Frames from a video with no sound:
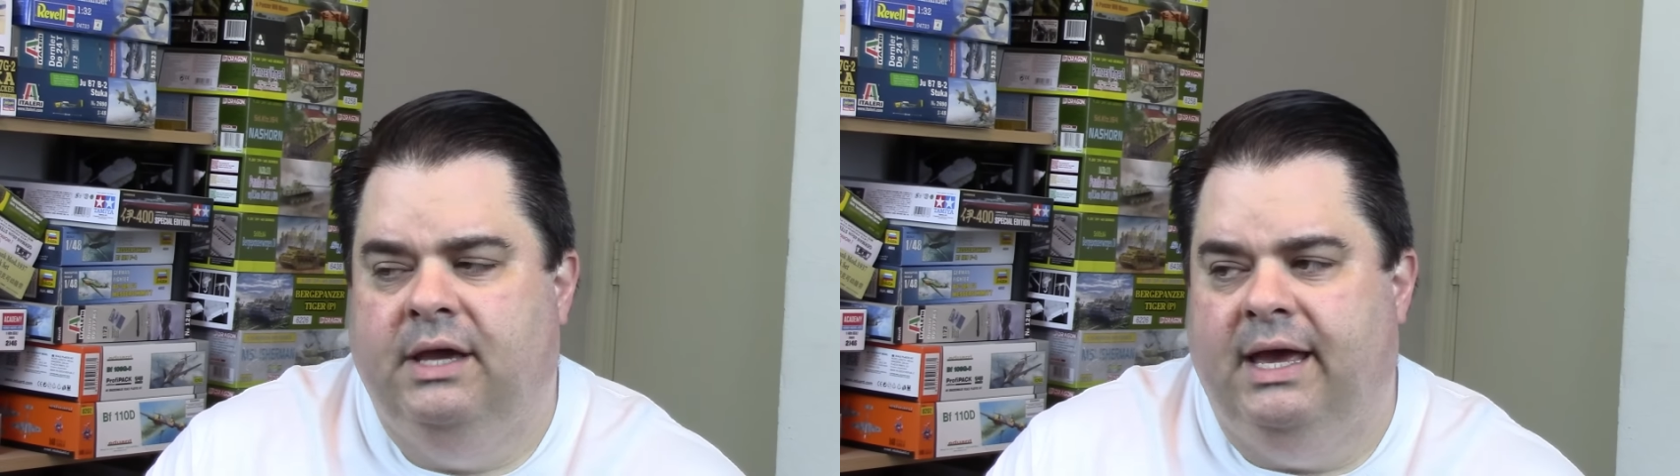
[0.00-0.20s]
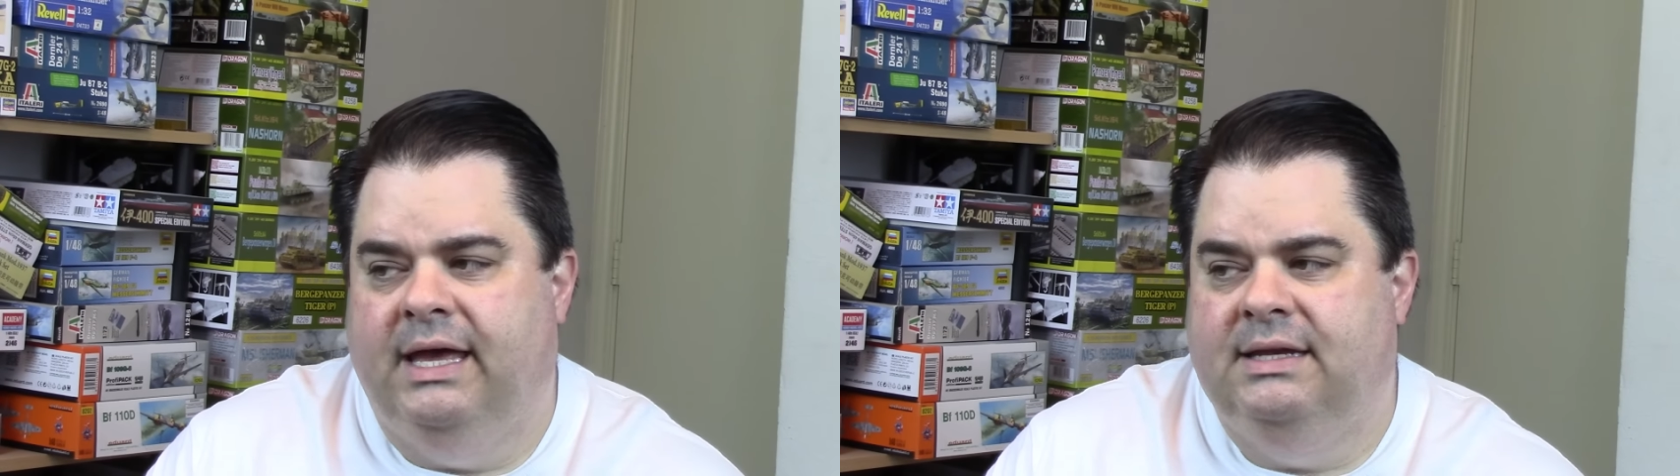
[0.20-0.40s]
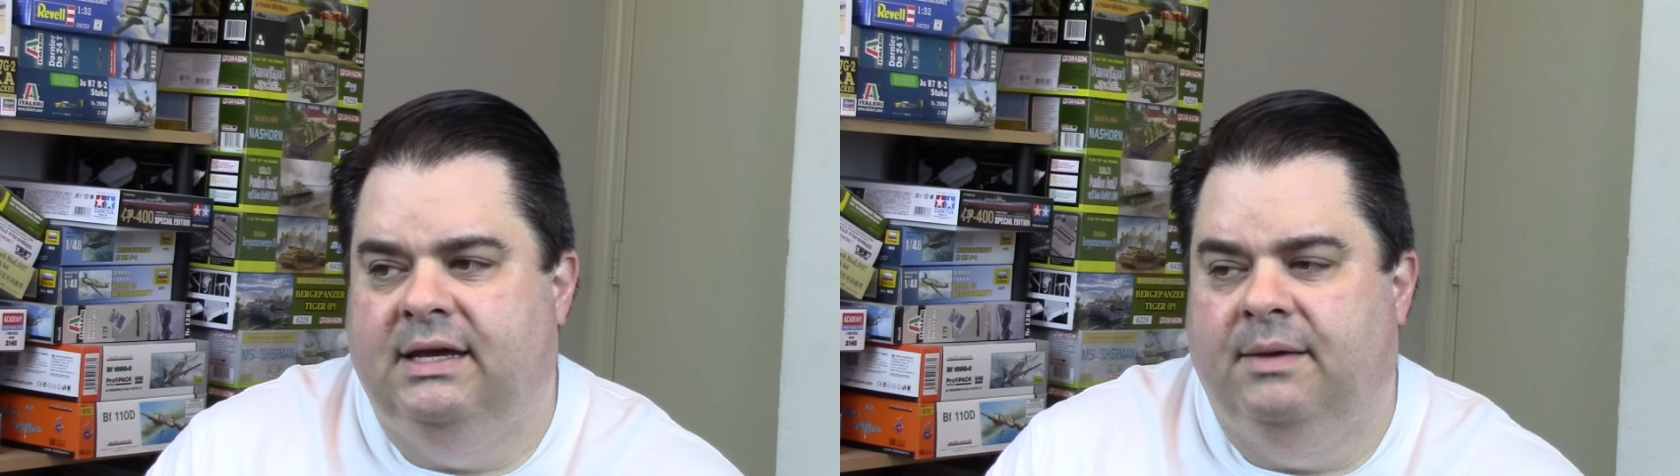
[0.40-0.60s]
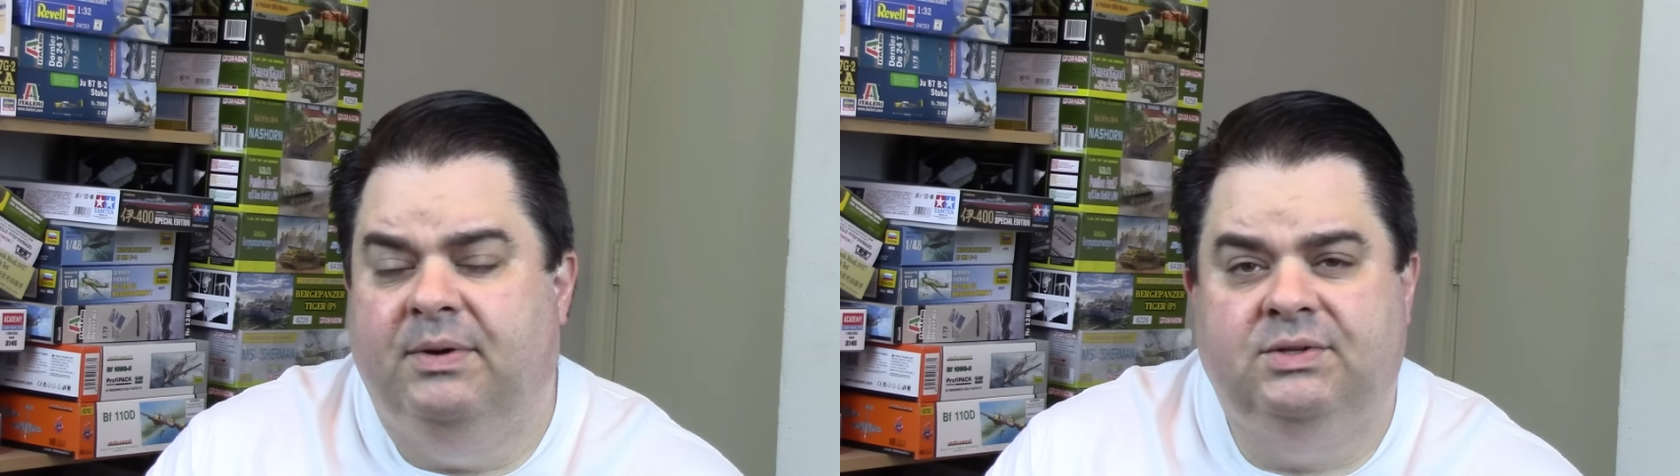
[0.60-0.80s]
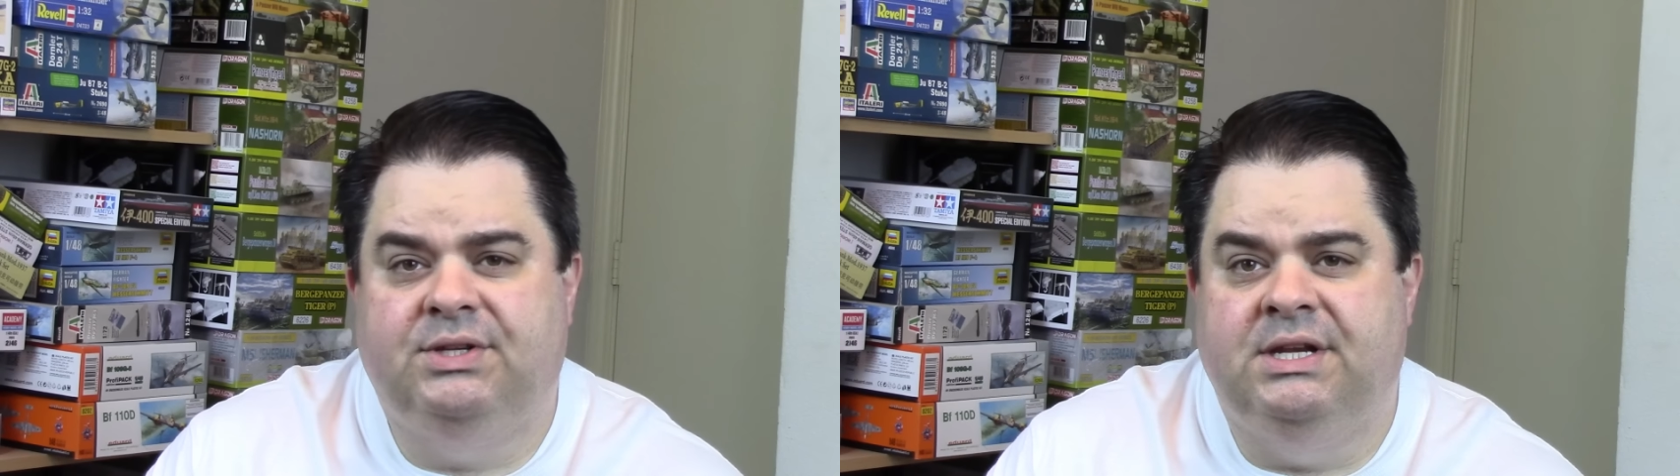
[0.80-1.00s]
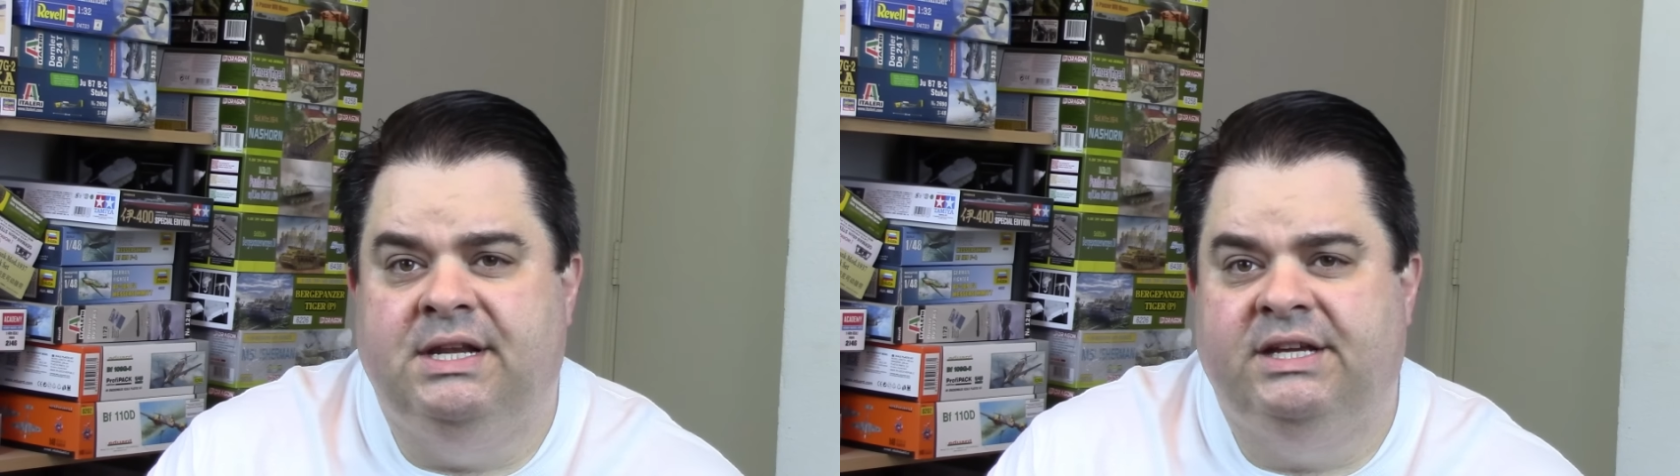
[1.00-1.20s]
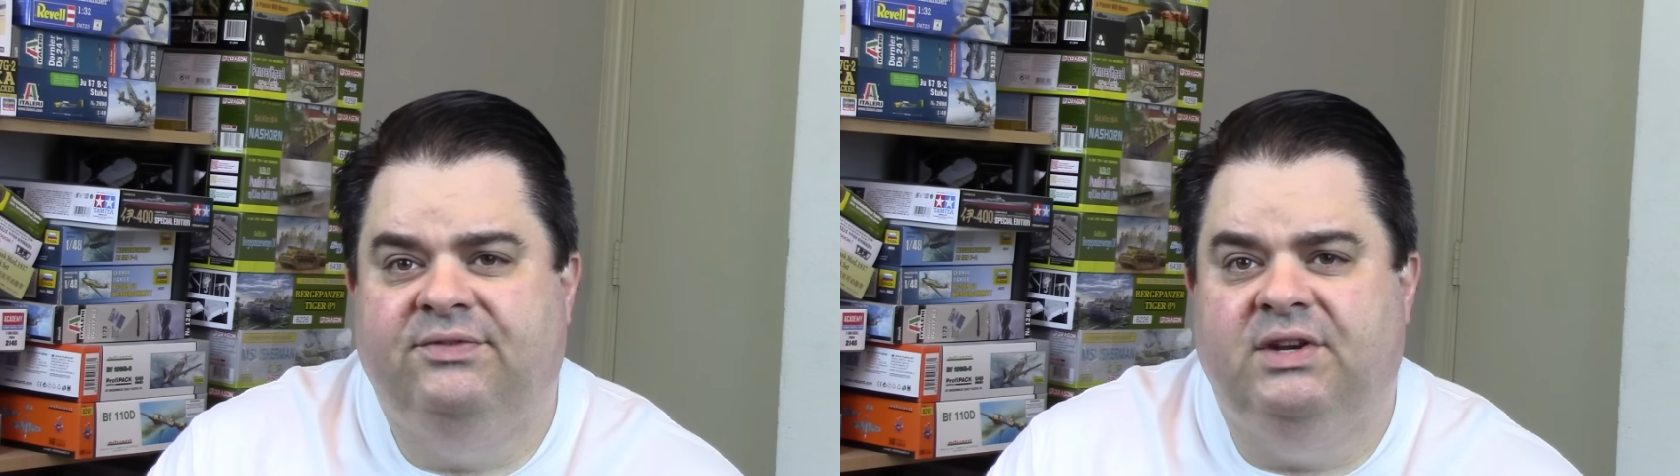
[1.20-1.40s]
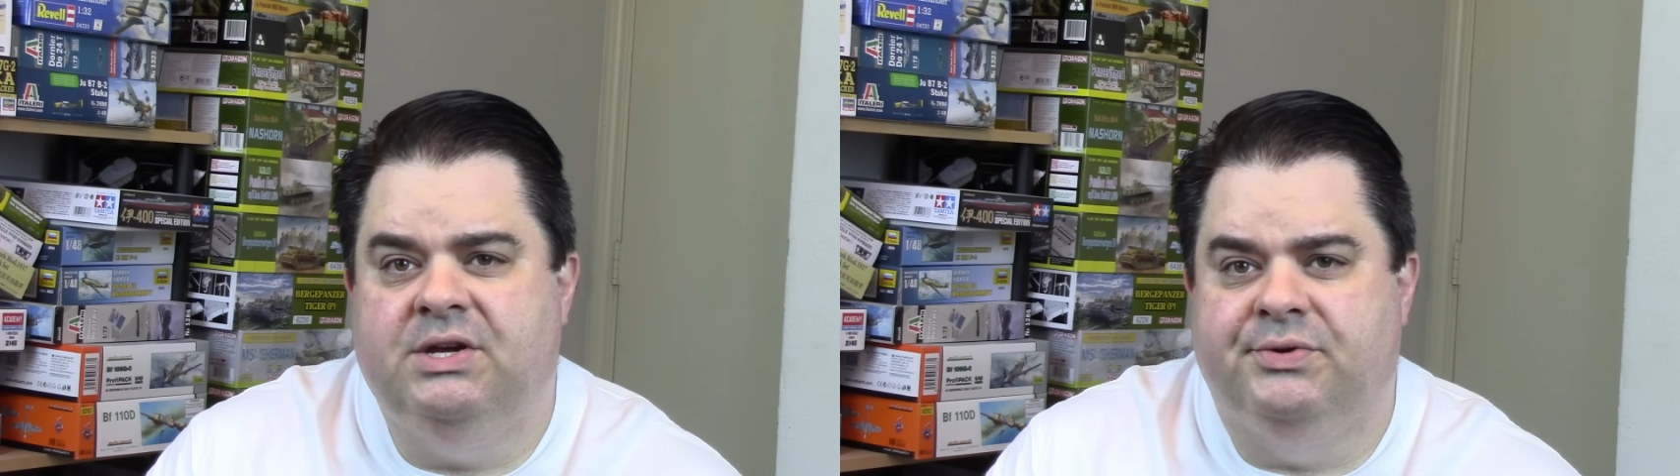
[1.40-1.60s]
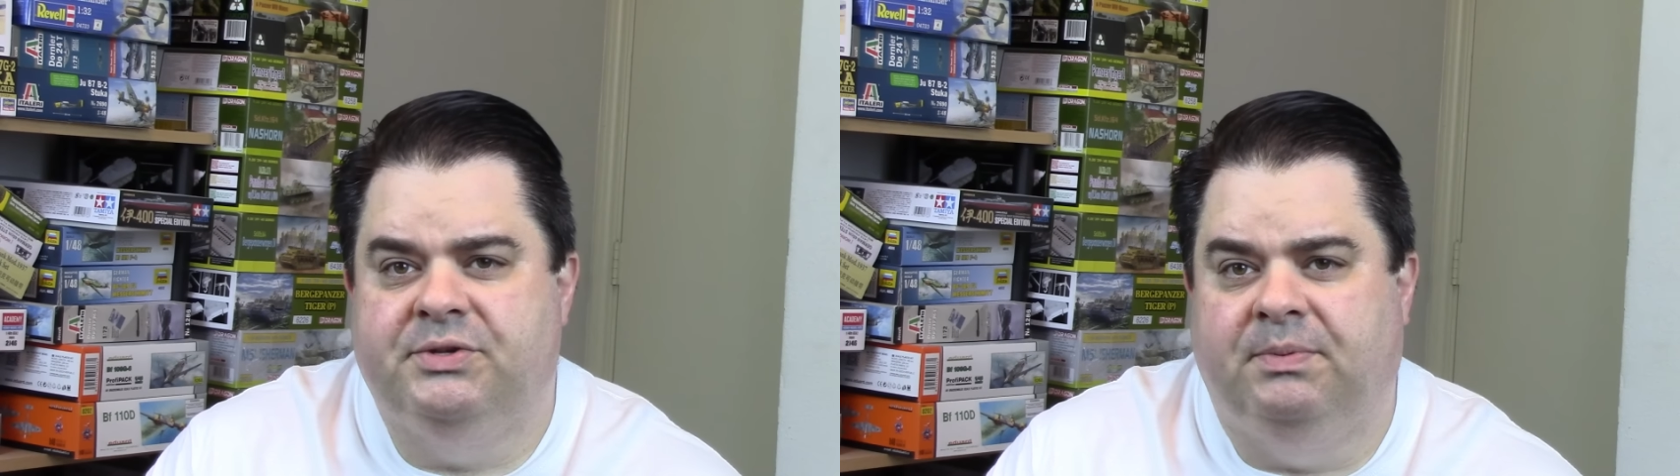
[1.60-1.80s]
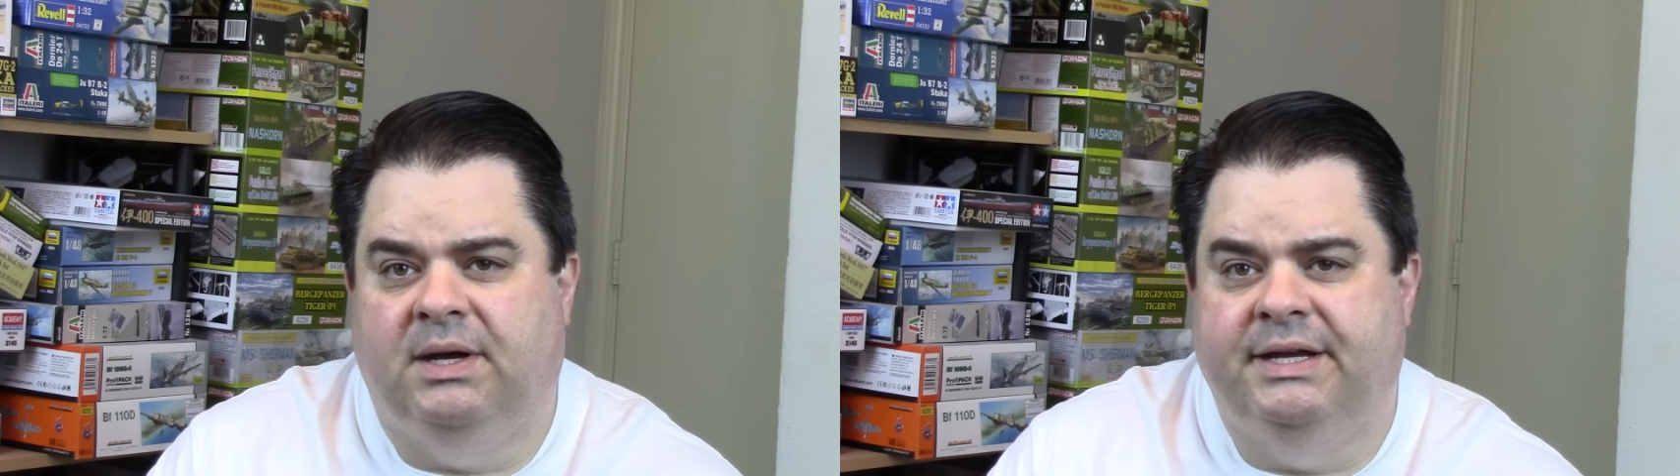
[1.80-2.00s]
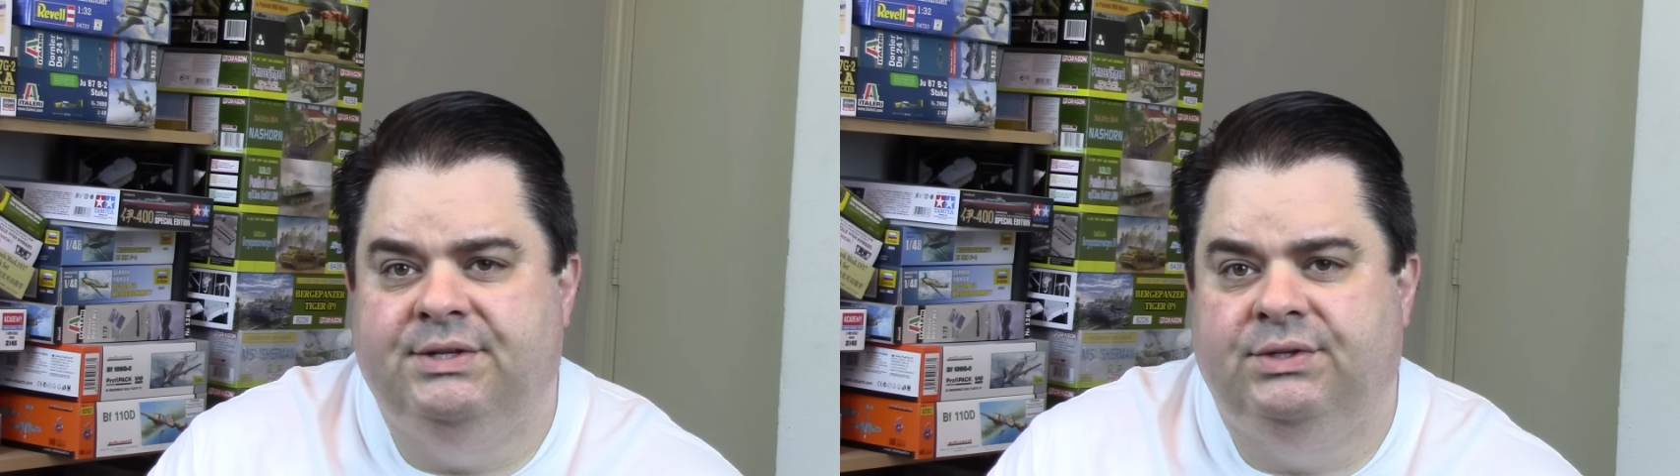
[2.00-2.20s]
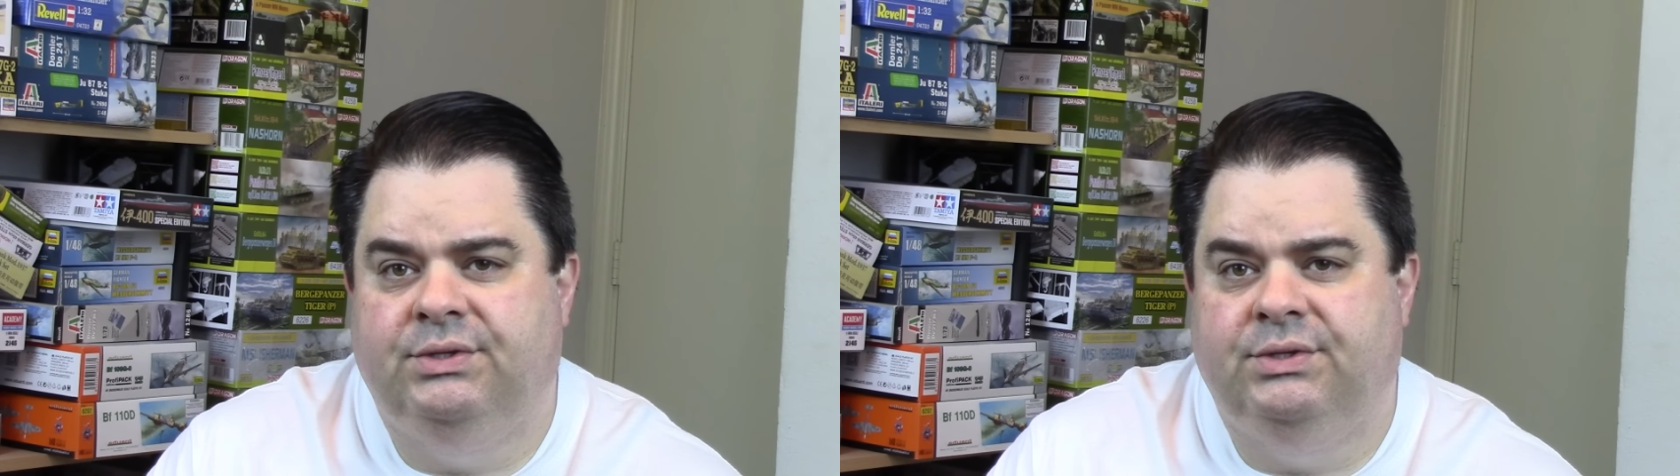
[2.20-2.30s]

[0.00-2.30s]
had uh, posted a nice video response